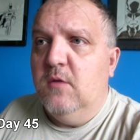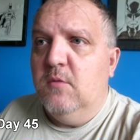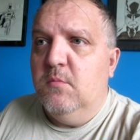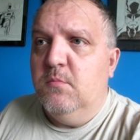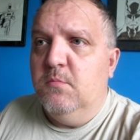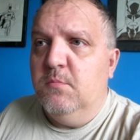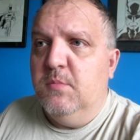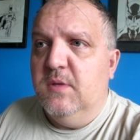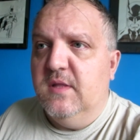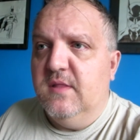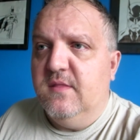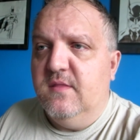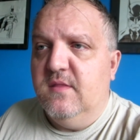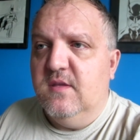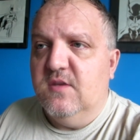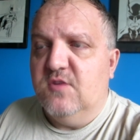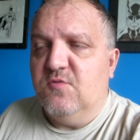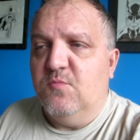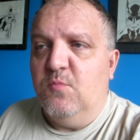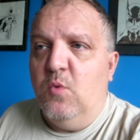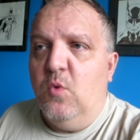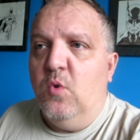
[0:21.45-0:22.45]
but
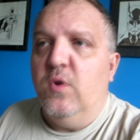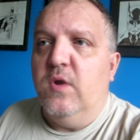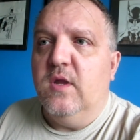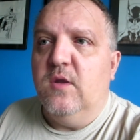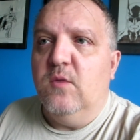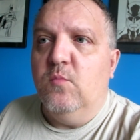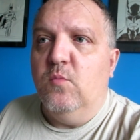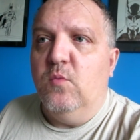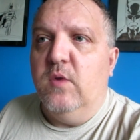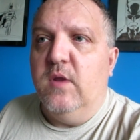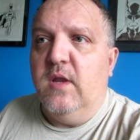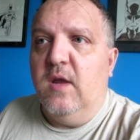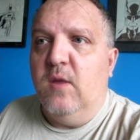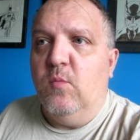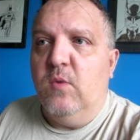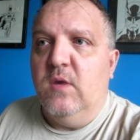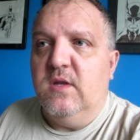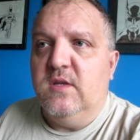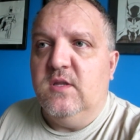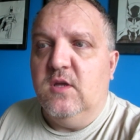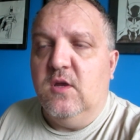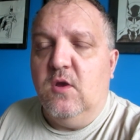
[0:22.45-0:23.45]
this morning when I
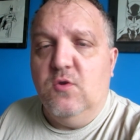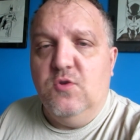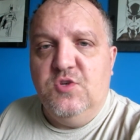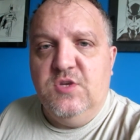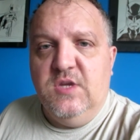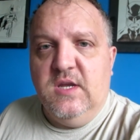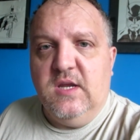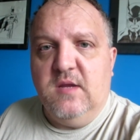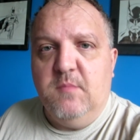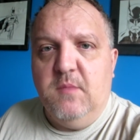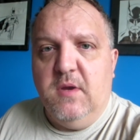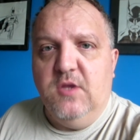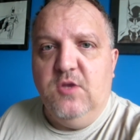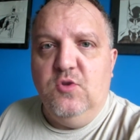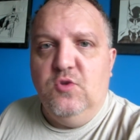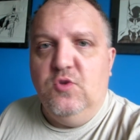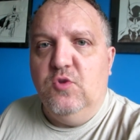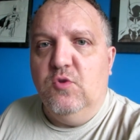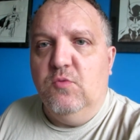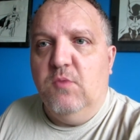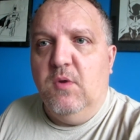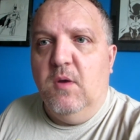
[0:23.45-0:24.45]
went to go check my
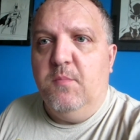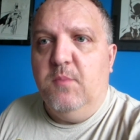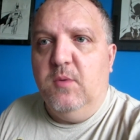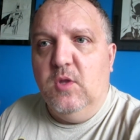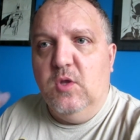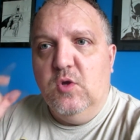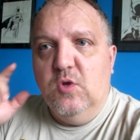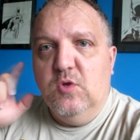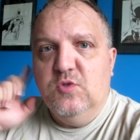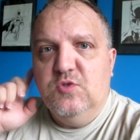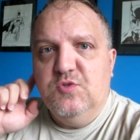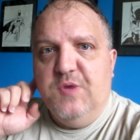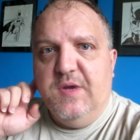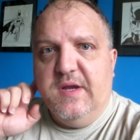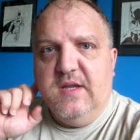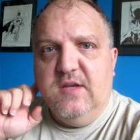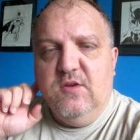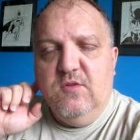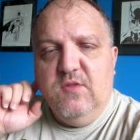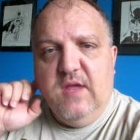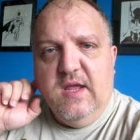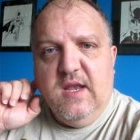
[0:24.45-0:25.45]
YouTube upload so I
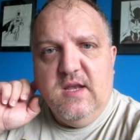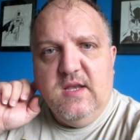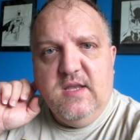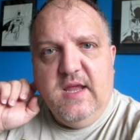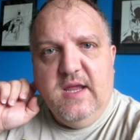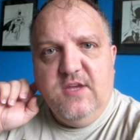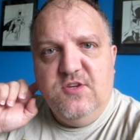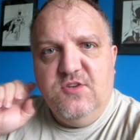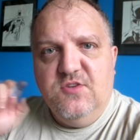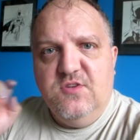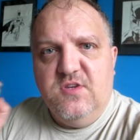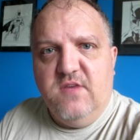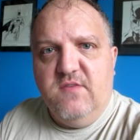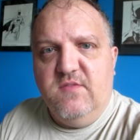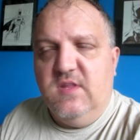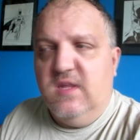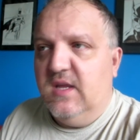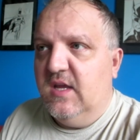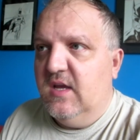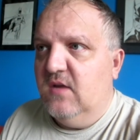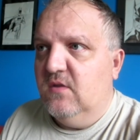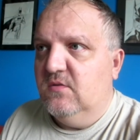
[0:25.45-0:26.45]
could do the annotations and
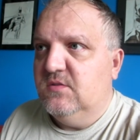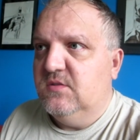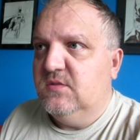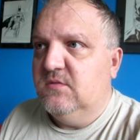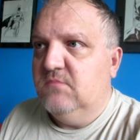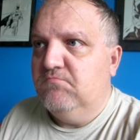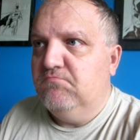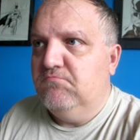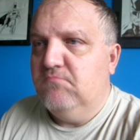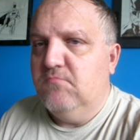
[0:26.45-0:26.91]
everything else,